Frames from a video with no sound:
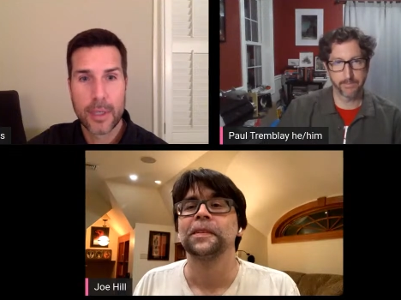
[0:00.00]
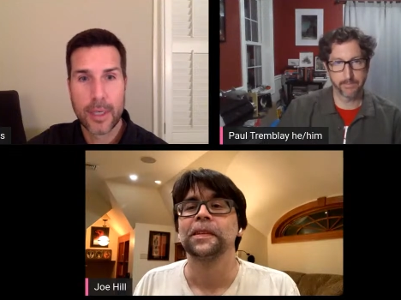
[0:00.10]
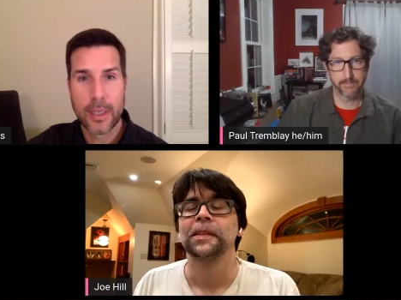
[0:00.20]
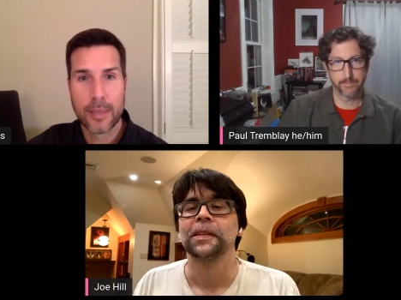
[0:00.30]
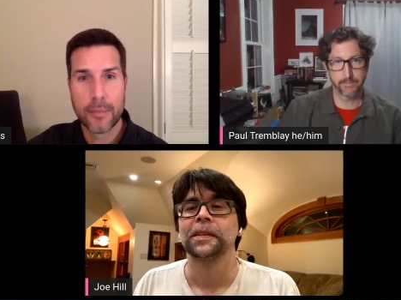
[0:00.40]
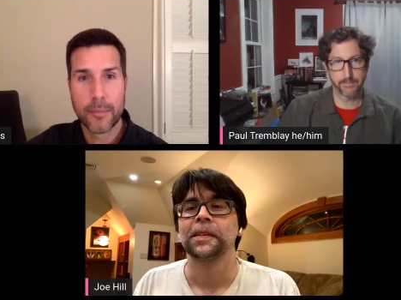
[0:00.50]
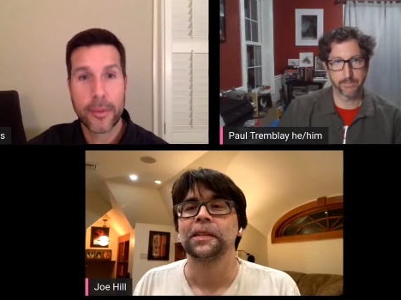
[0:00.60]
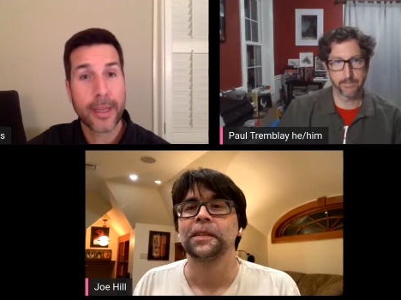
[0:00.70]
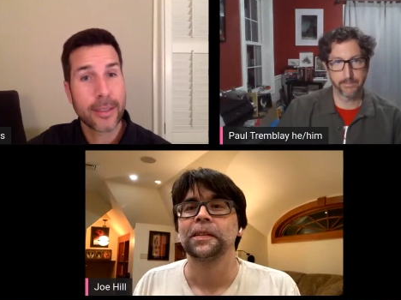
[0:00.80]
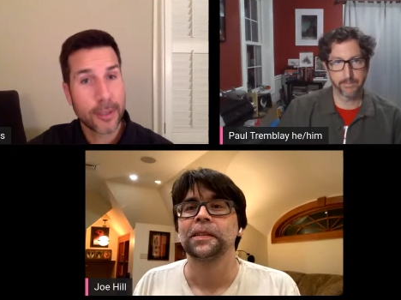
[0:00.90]
Speaker 1: Um,
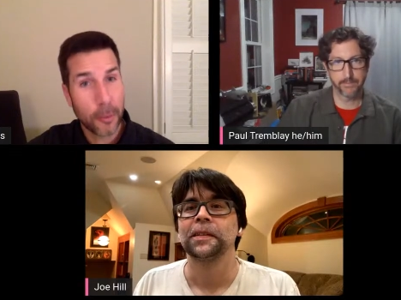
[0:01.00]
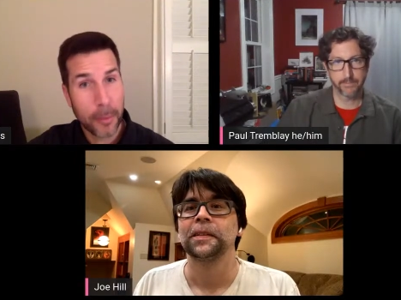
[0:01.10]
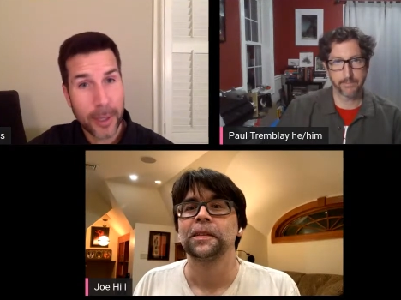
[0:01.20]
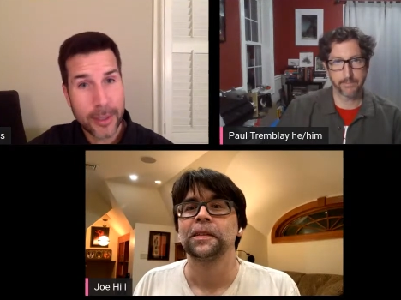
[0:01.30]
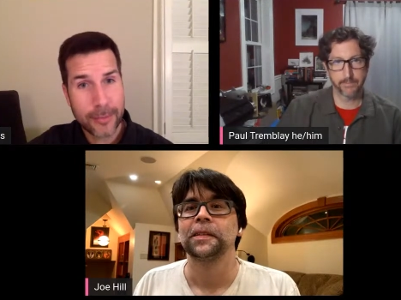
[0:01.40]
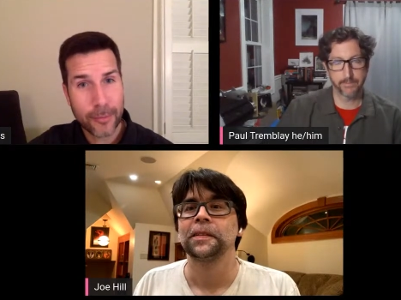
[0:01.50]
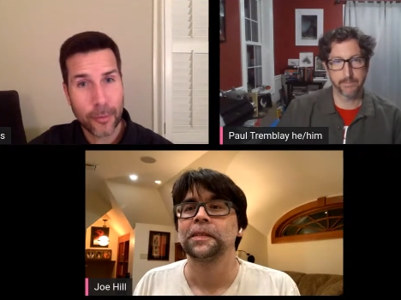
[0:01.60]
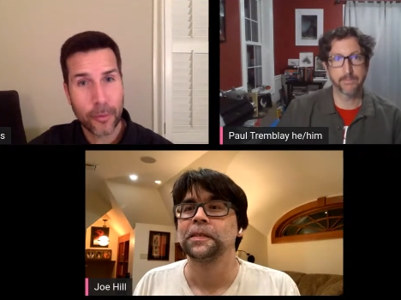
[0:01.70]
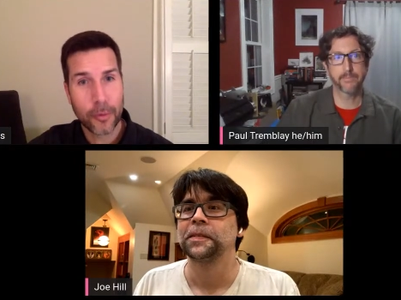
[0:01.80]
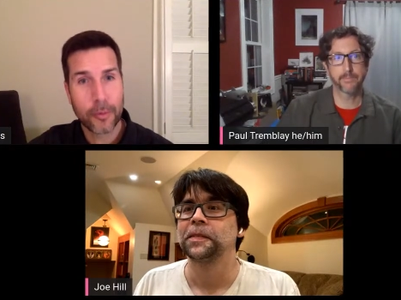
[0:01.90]
thanks so much
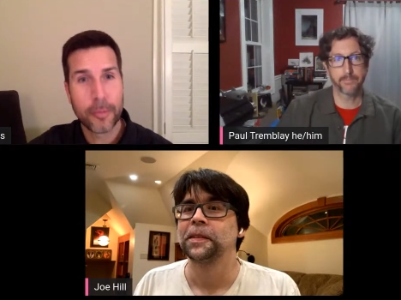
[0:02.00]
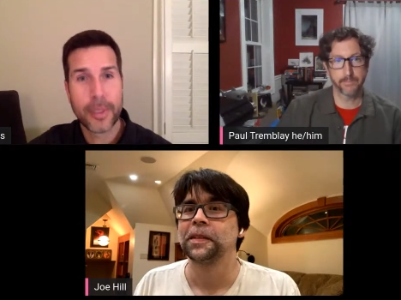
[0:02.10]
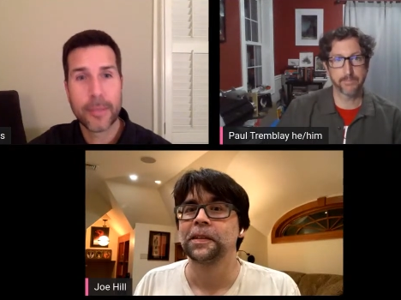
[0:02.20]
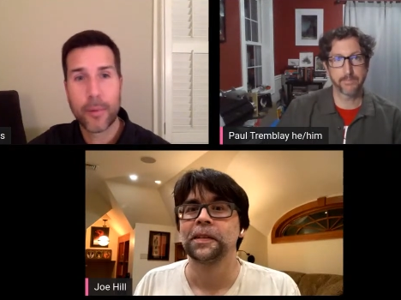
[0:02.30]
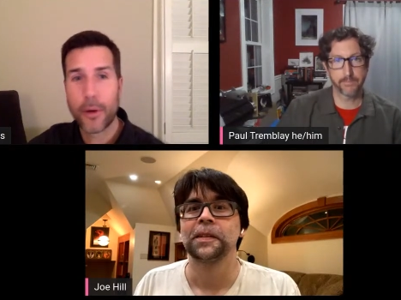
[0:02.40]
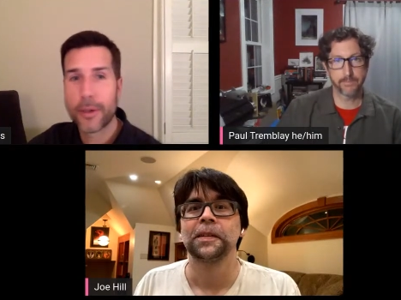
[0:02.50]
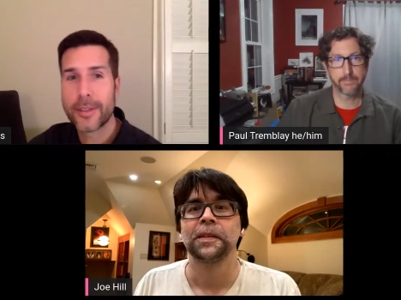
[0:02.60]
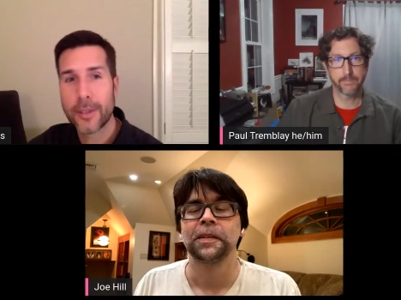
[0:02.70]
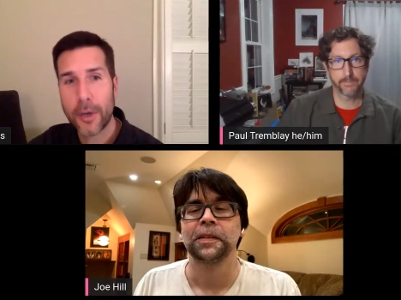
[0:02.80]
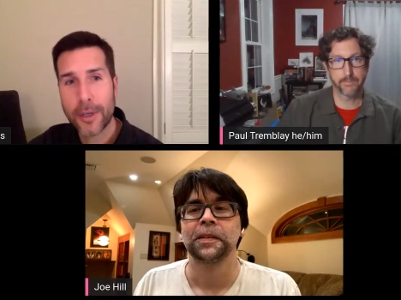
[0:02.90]
for being a part of
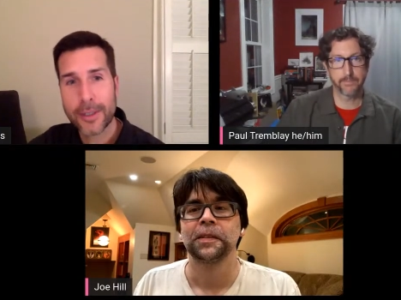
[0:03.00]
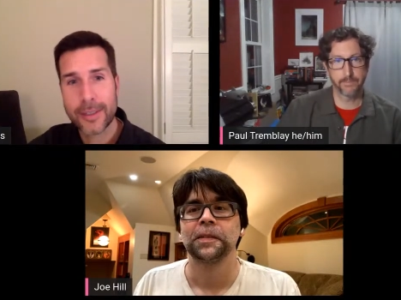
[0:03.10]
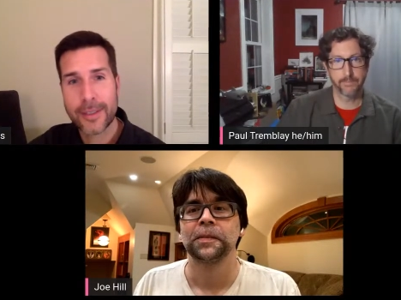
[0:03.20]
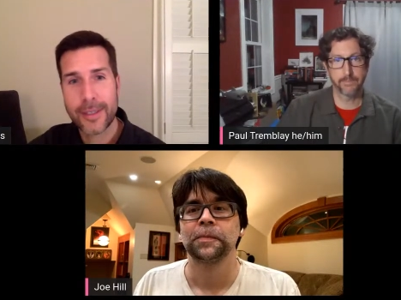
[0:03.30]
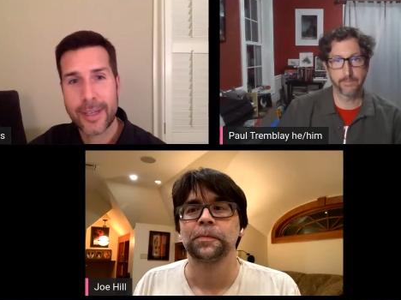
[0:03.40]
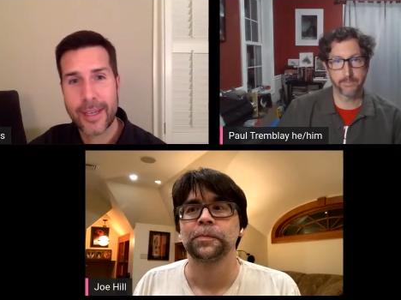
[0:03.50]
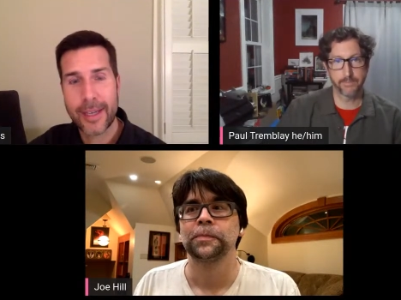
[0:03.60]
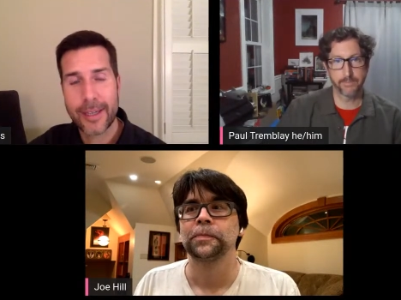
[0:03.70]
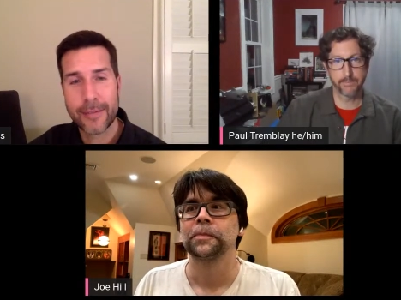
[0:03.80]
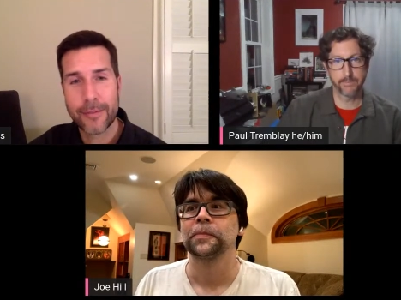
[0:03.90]
the talk
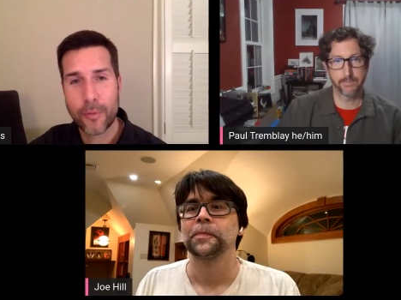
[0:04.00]
and